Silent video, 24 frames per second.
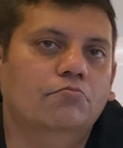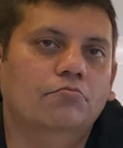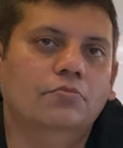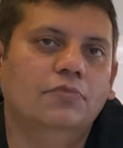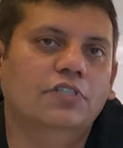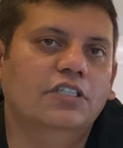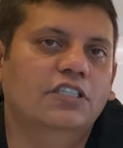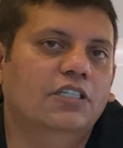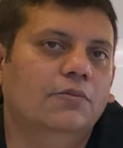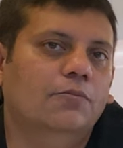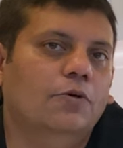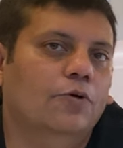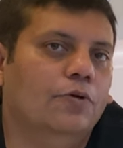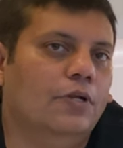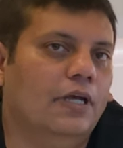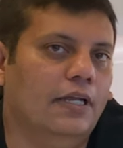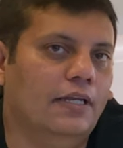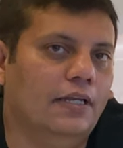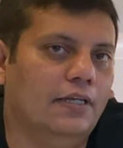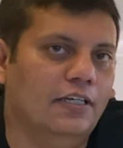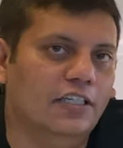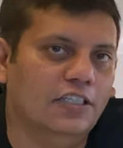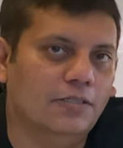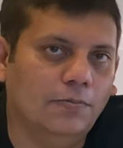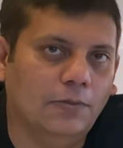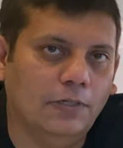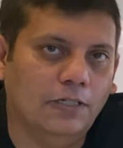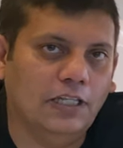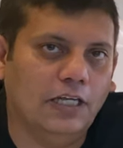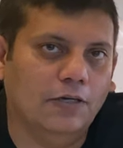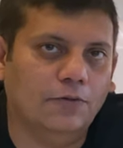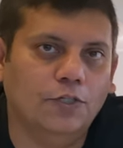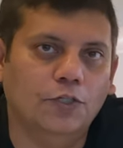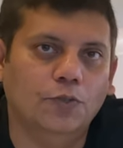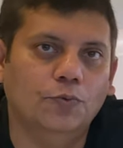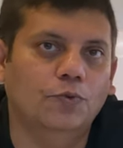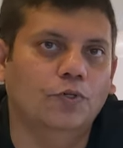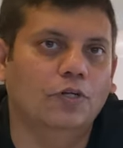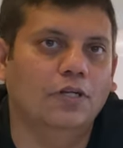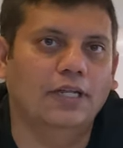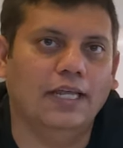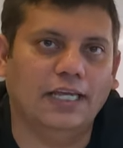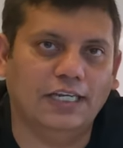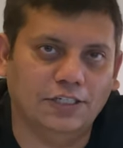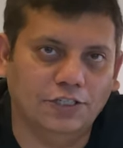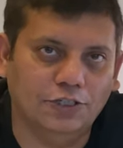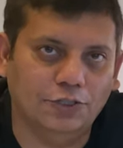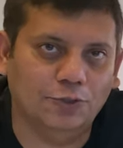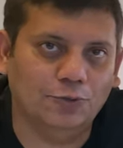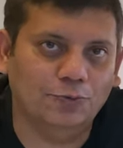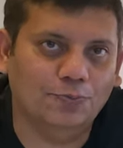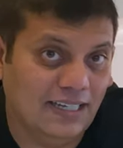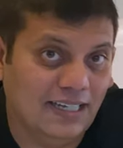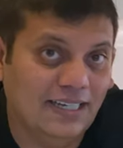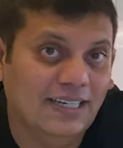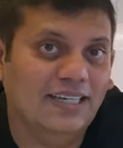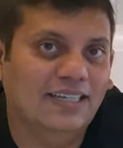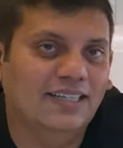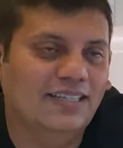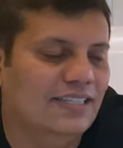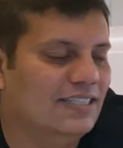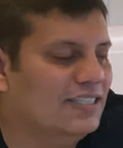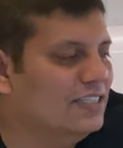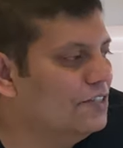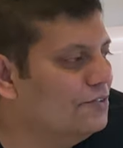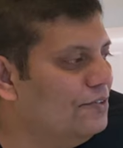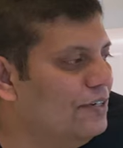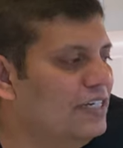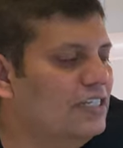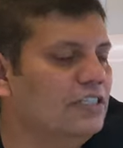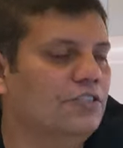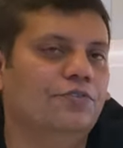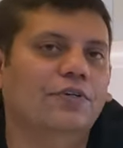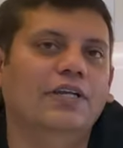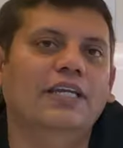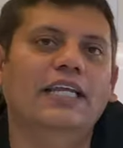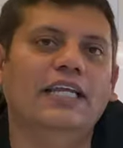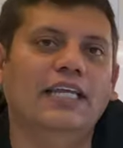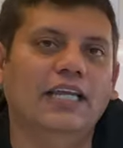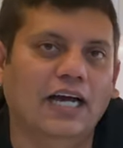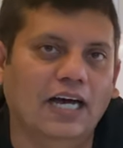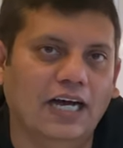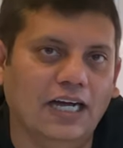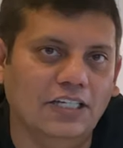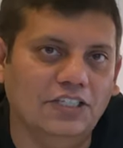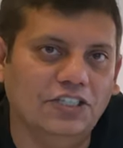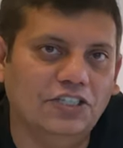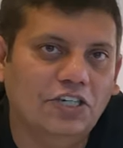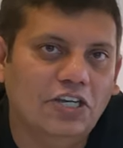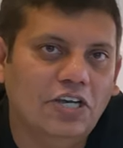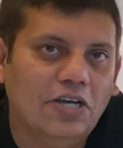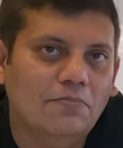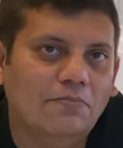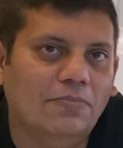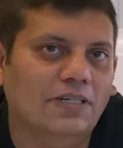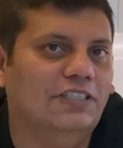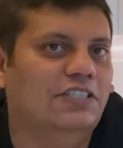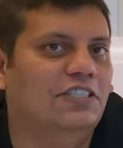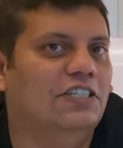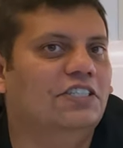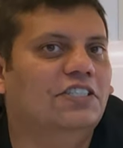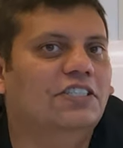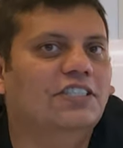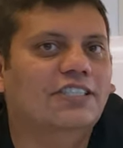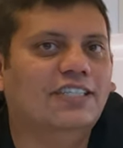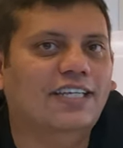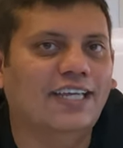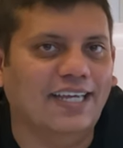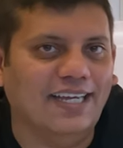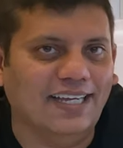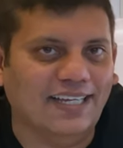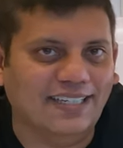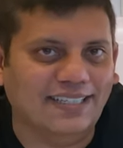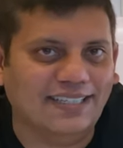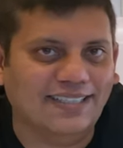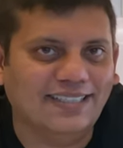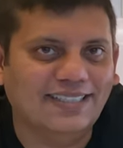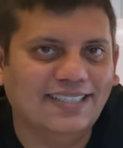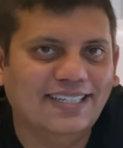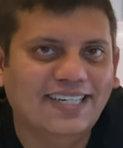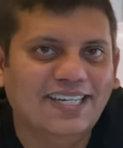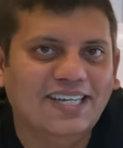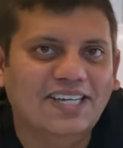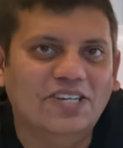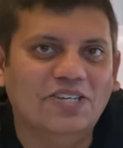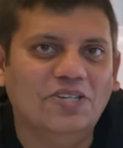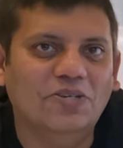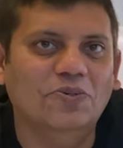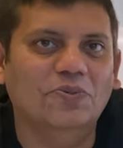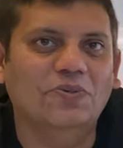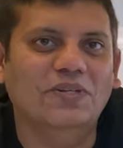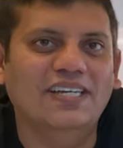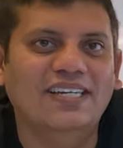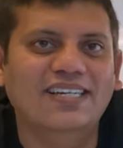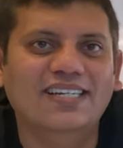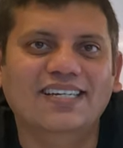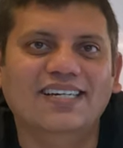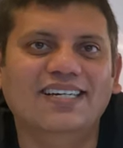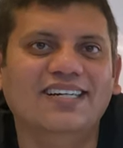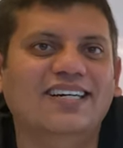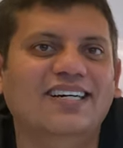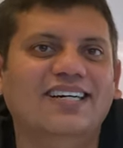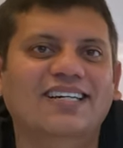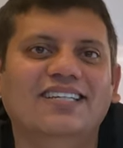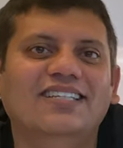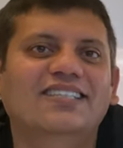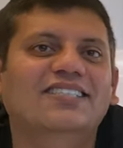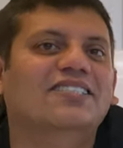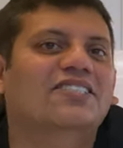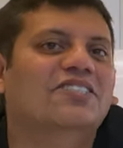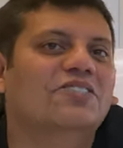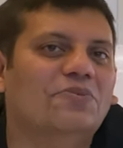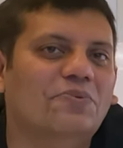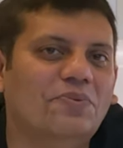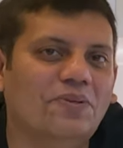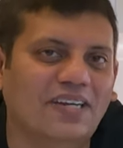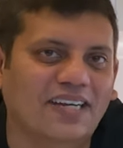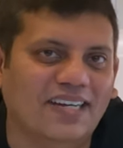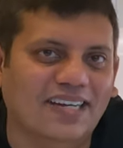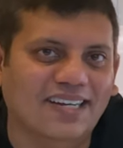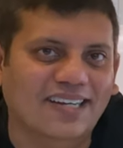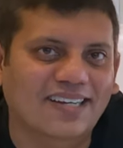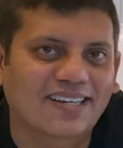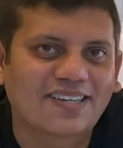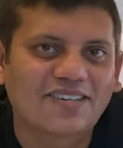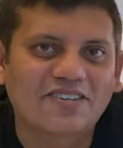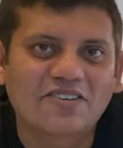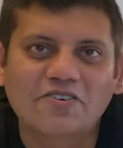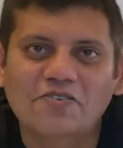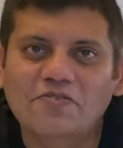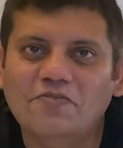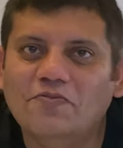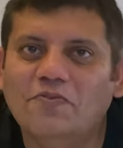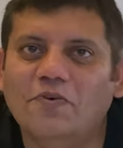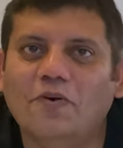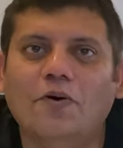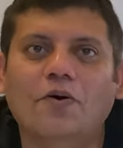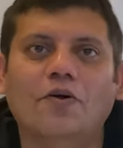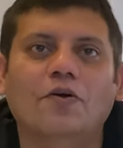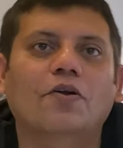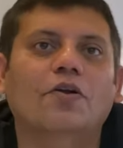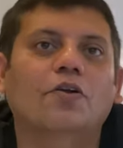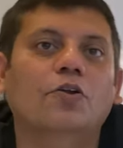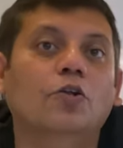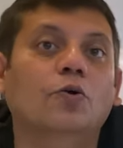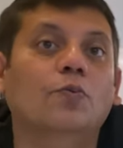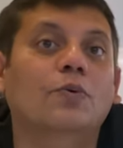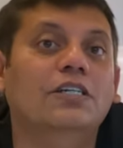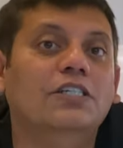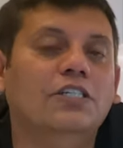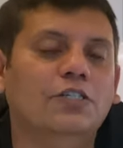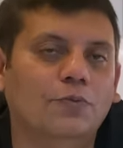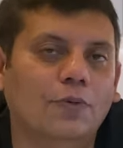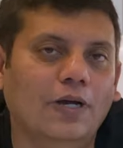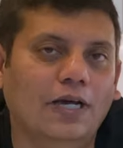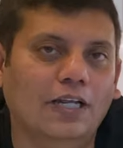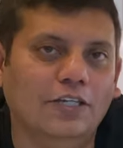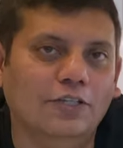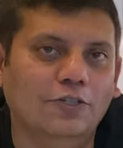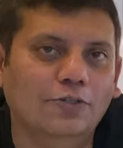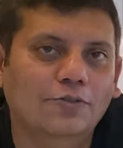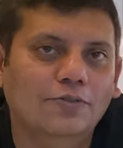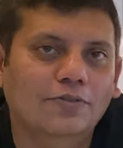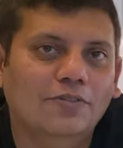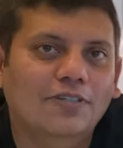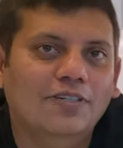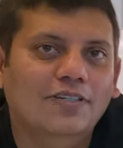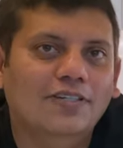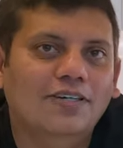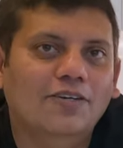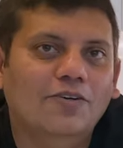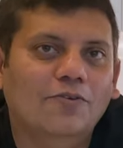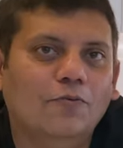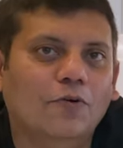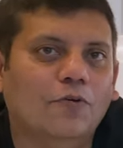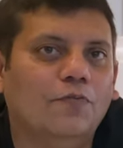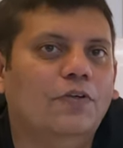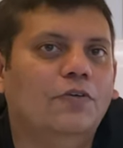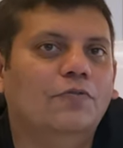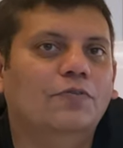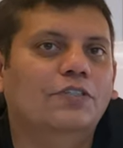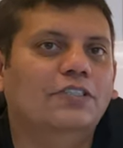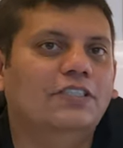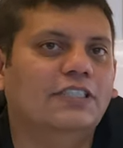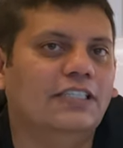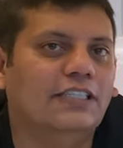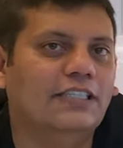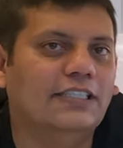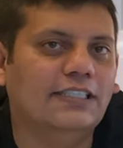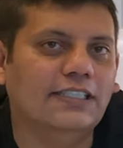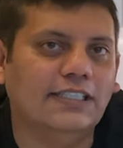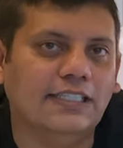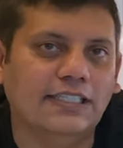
just about any display that you would like to. This screen is really large, but just in case, you need another screen for novelty value, what we would suggest